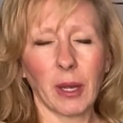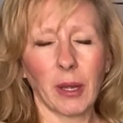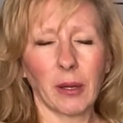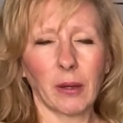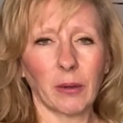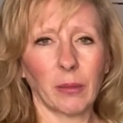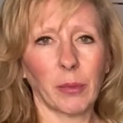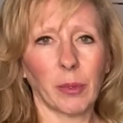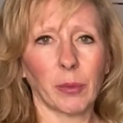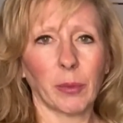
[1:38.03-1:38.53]
I
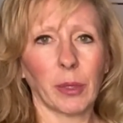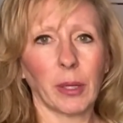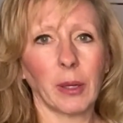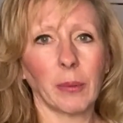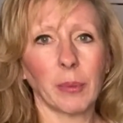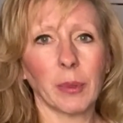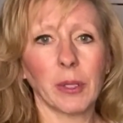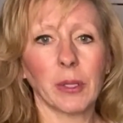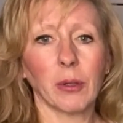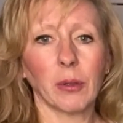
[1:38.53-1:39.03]
don't remember what
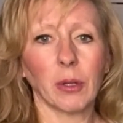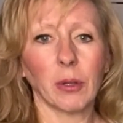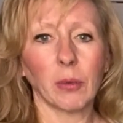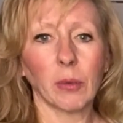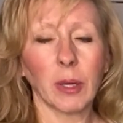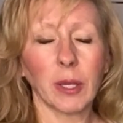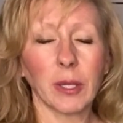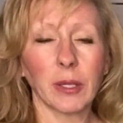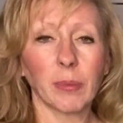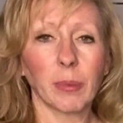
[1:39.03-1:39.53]
episode it
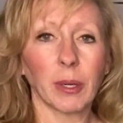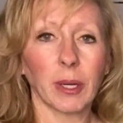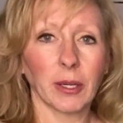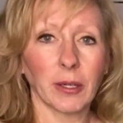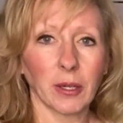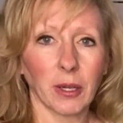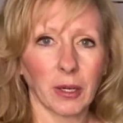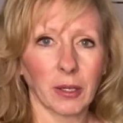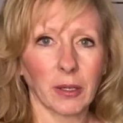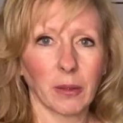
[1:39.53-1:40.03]
was, but I
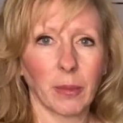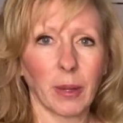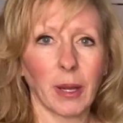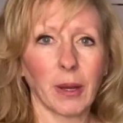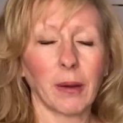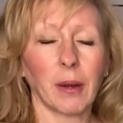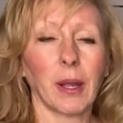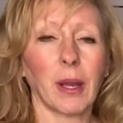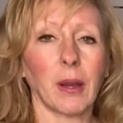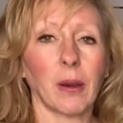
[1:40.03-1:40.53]
talked
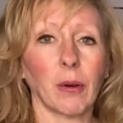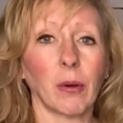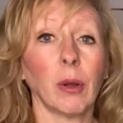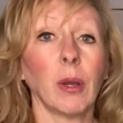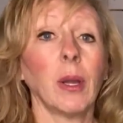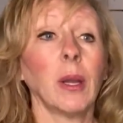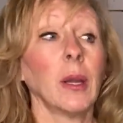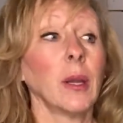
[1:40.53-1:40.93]
about how